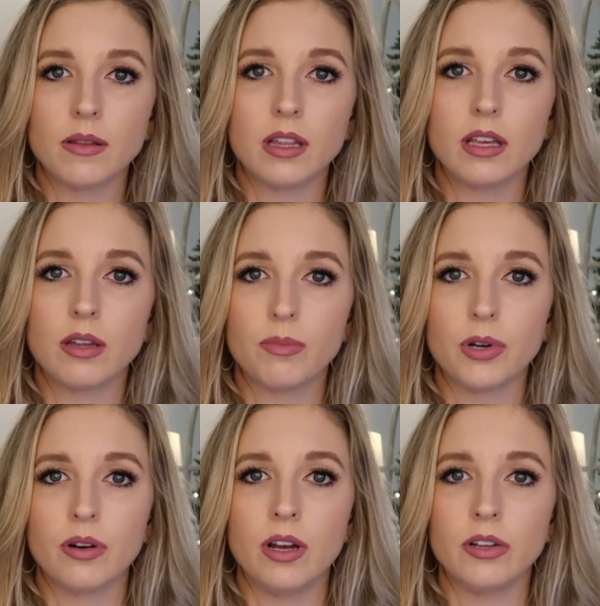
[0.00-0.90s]
something that you can
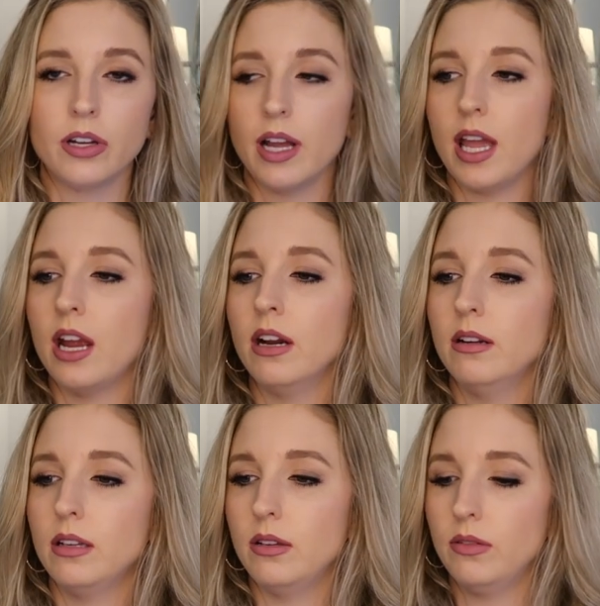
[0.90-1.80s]
put around your
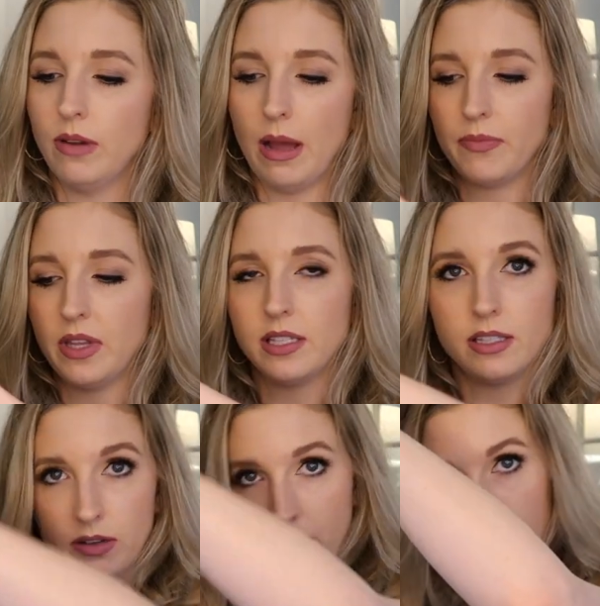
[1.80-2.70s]
hair. You wrap
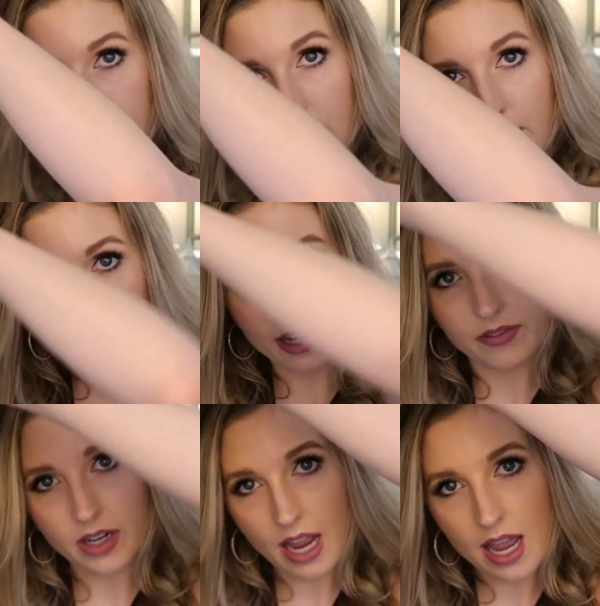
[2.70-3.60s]
this around the back
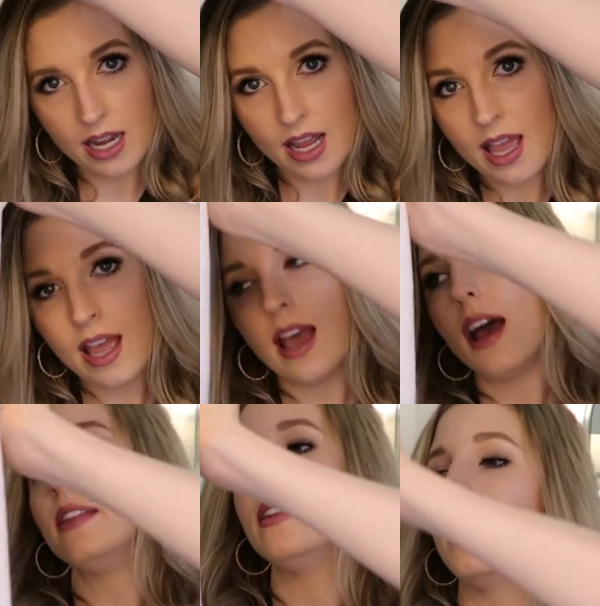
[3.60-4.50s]
of your head
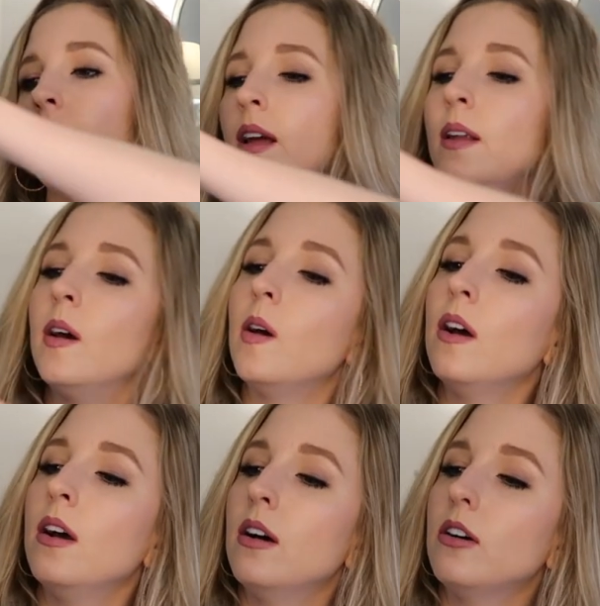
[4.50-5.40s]
and then
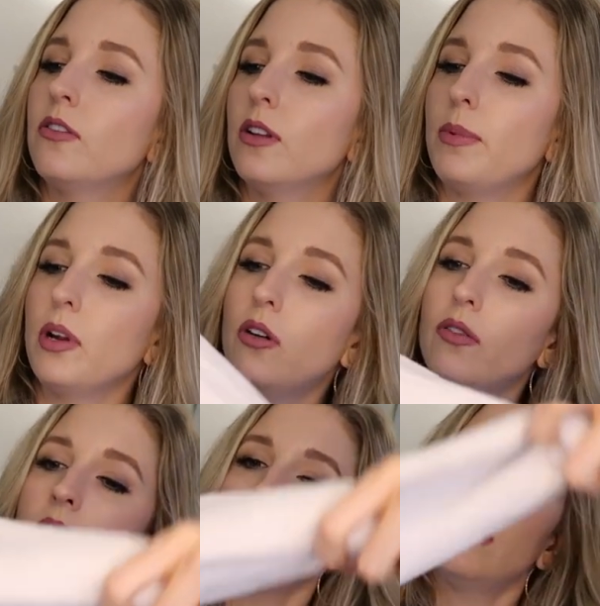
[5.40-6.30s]
flip it
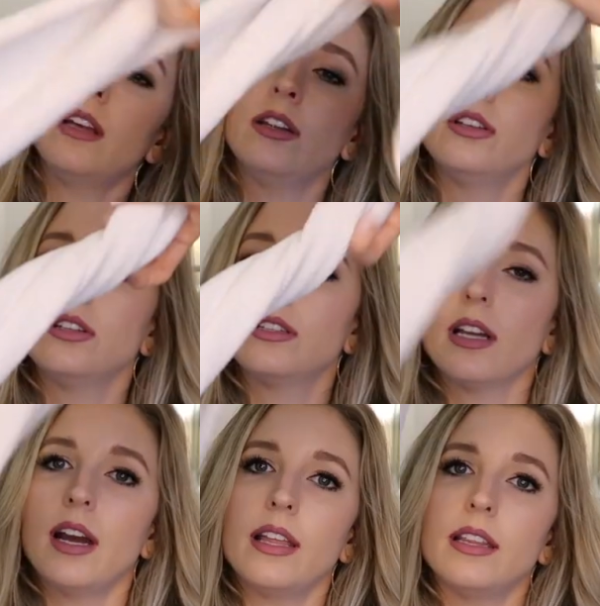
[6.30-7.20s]
over and then
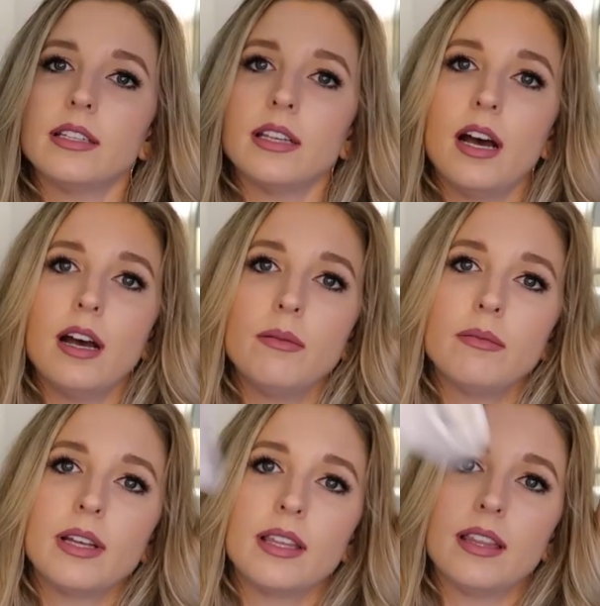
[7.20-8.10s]
tie this
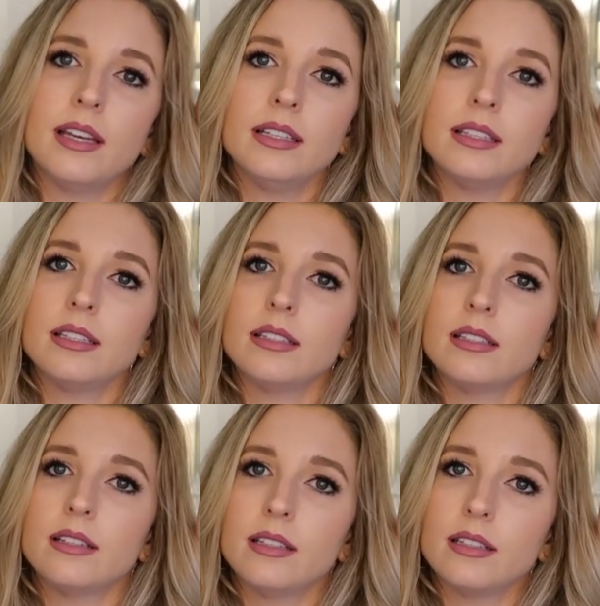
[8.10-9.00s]
up like this.
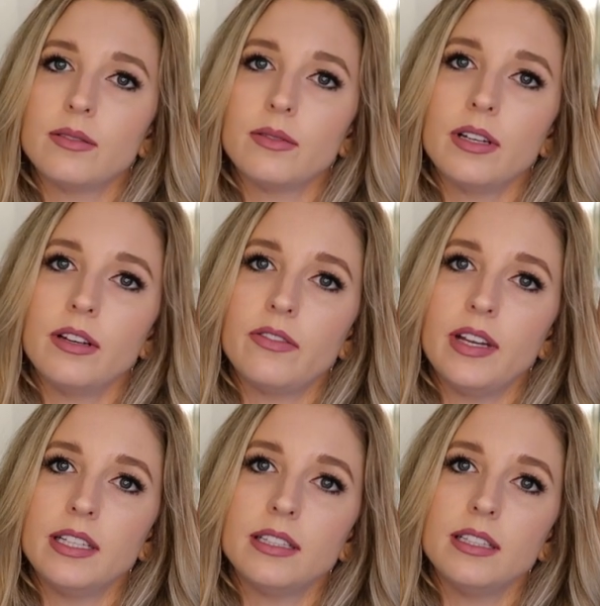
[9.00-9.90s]
So this is where your
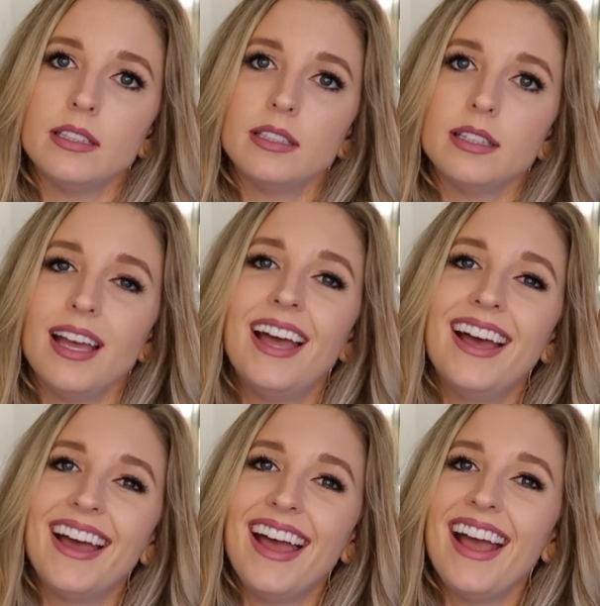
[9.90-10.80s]
face is.
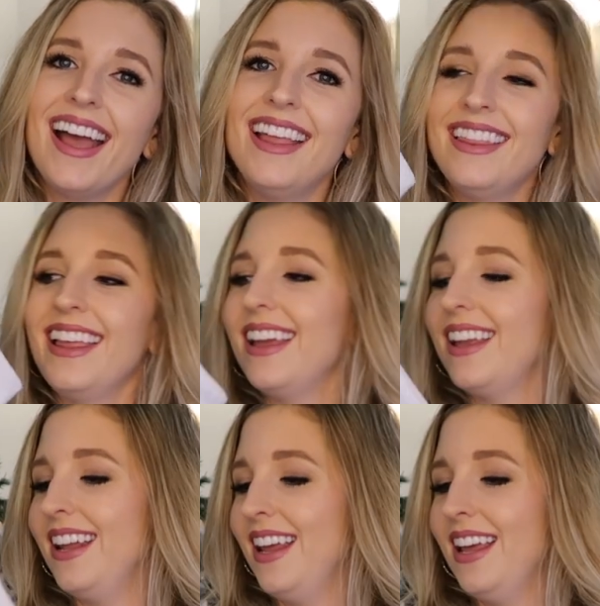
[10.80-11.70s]
And
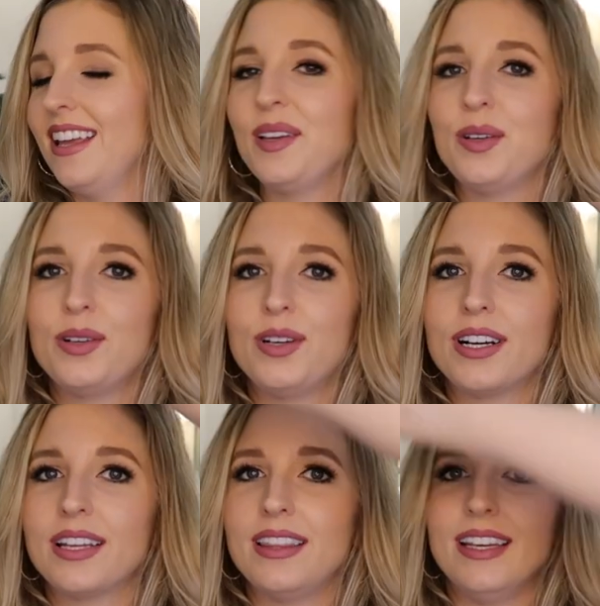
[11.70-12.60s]
then you
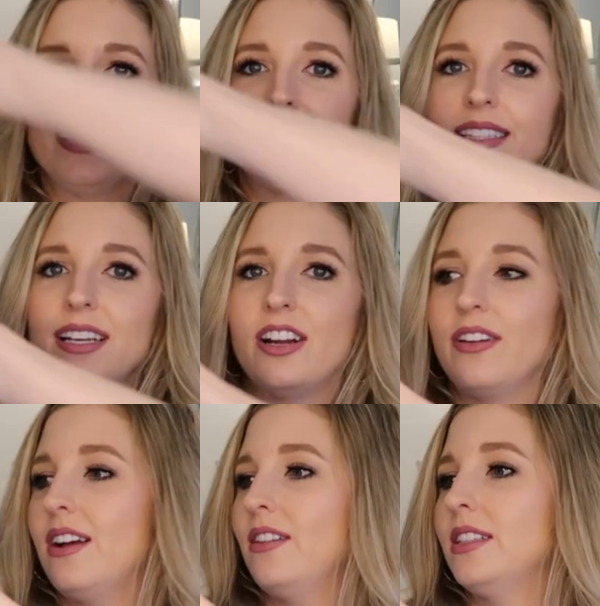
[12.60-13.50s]
hook this
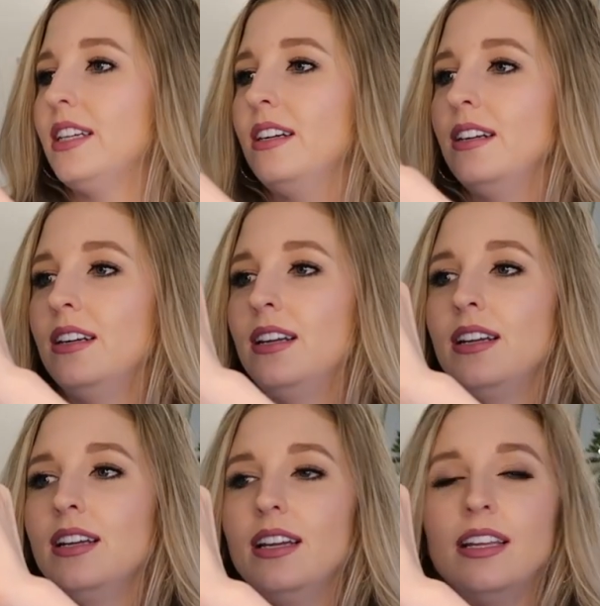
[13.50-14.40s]
around here
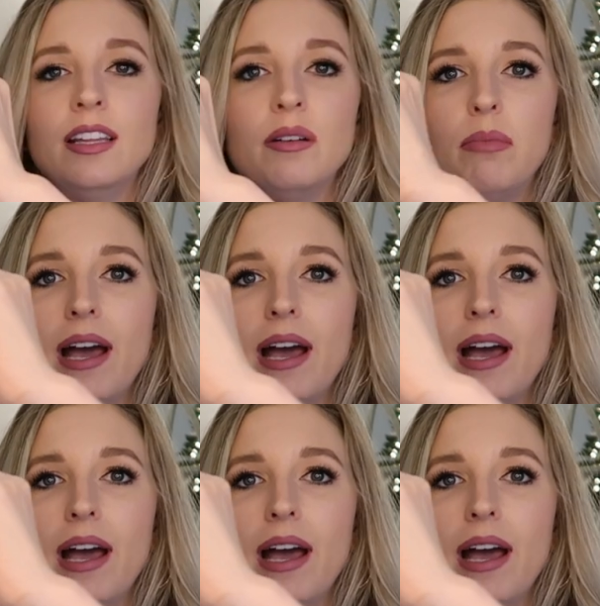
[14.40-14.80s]
in the